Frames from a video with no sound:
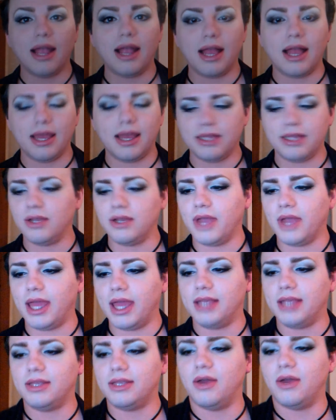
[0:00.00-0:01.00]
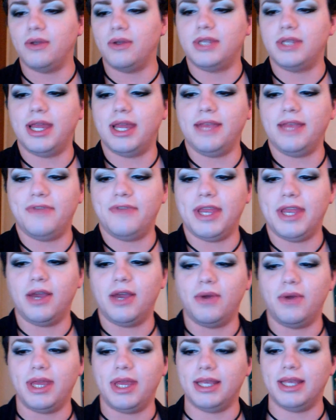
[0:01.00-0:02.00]
Hi guys, okay, so today's
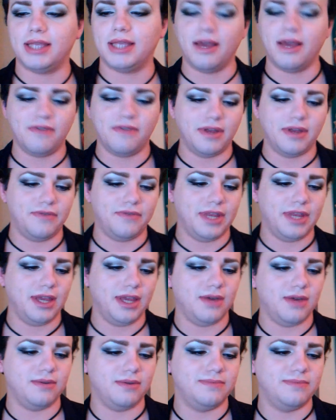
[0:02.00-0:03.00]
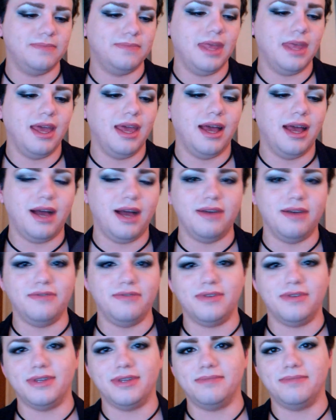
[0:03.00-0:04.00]
video is a fun video
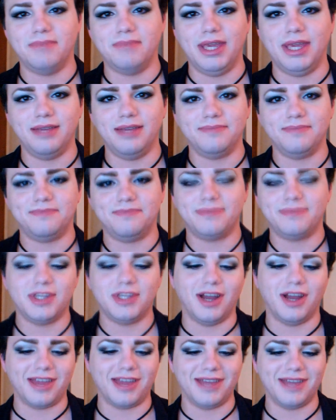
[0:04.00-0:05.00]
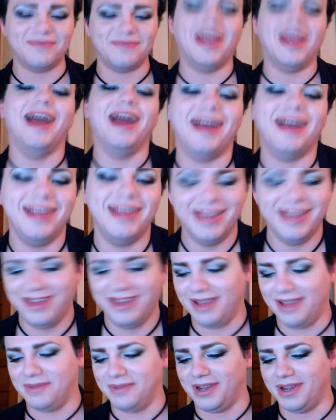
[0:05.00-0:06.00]
of me talking.
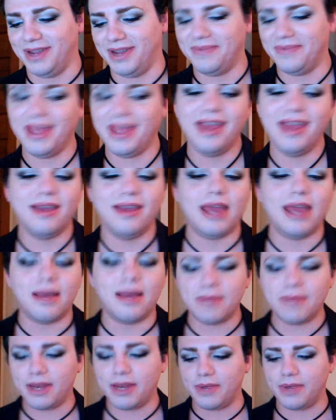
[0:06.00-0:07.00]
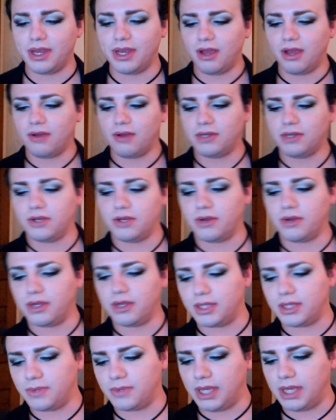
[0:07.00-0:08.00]
I'm sorry. Yeah, but anyway, no
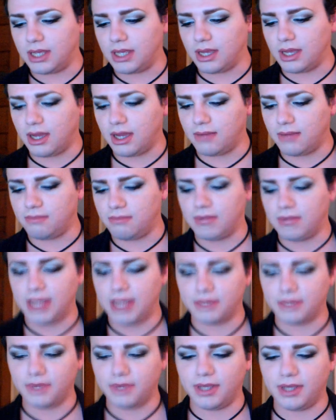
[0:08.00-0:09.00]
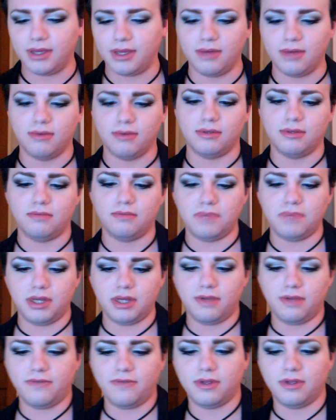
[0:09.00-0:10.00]
tutorial this week. Last week it was a
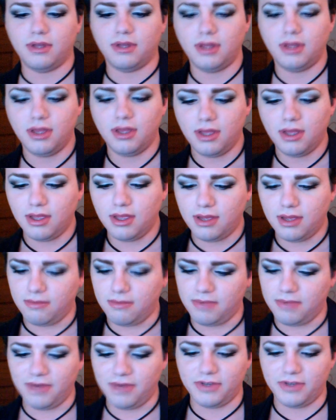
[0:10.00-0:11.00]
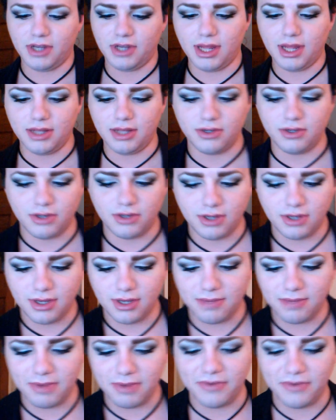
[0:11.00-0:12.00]
bit of a challenge.
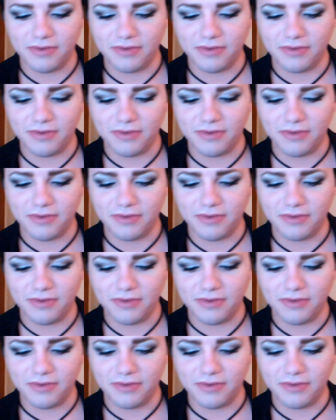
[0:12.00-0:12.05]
